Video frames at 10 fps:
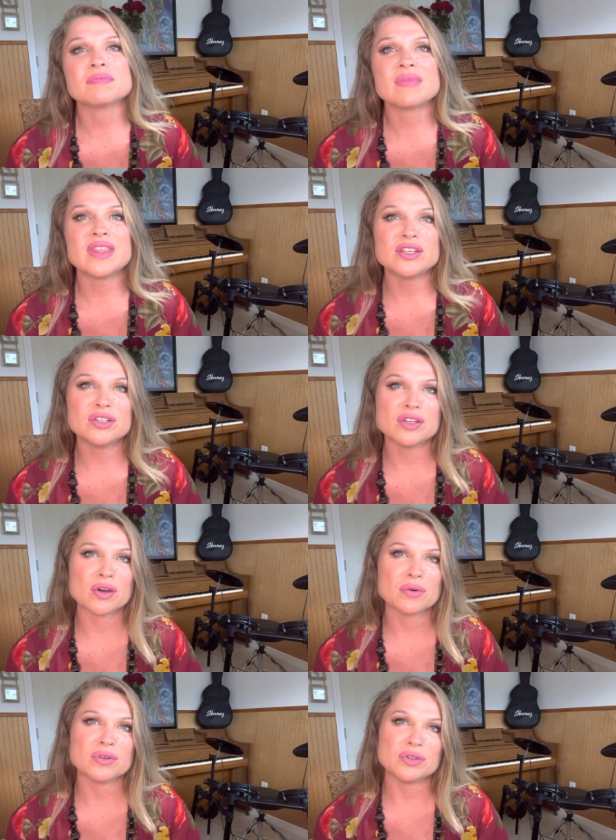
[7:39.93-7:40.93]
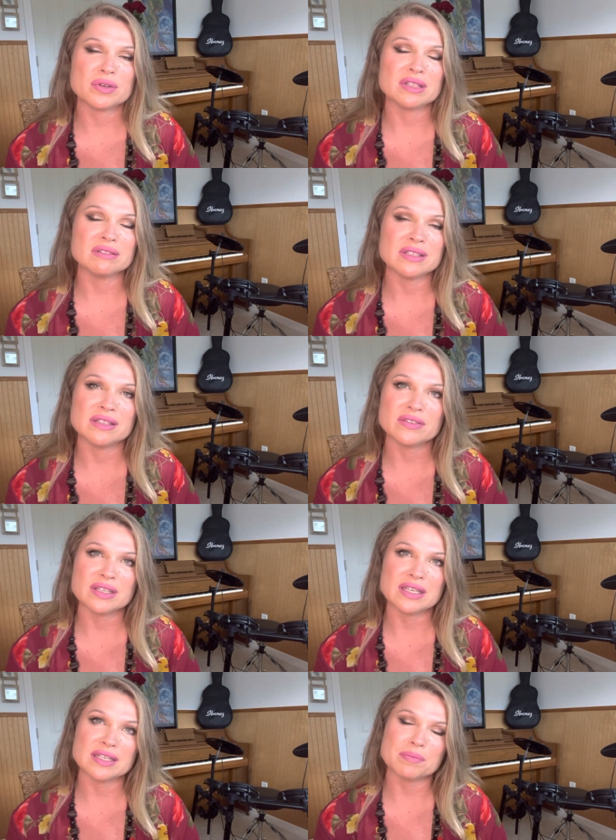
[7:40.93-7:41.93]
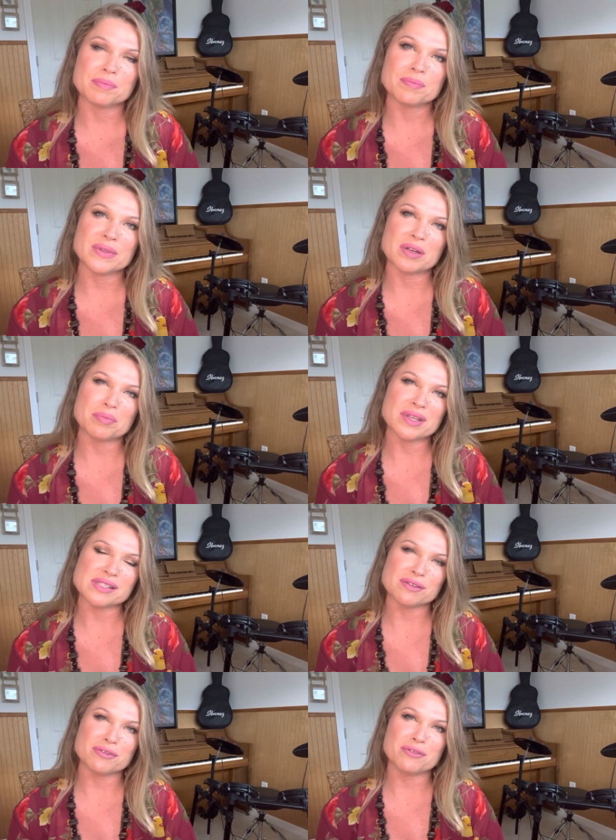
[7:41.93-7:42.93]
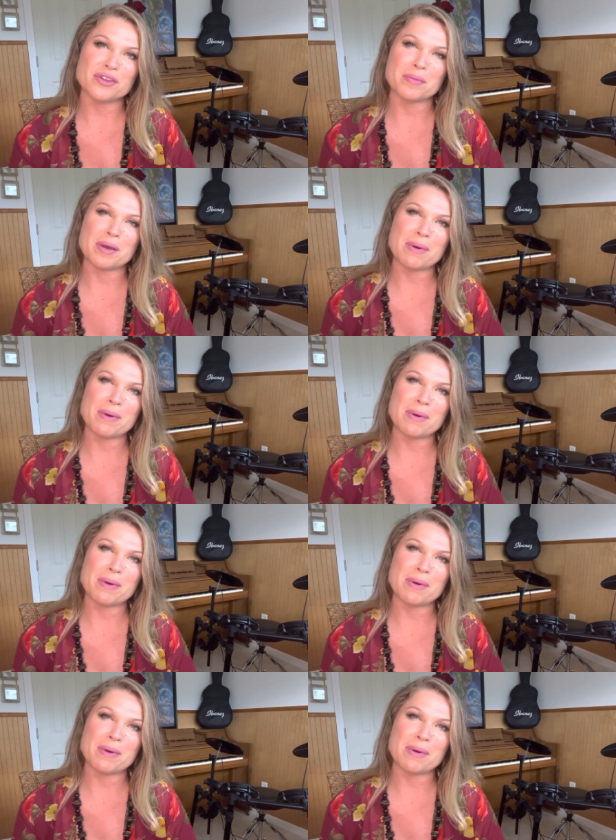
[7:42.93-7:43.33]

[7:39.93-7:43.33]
then you know you can live in a in a place of fulfillment.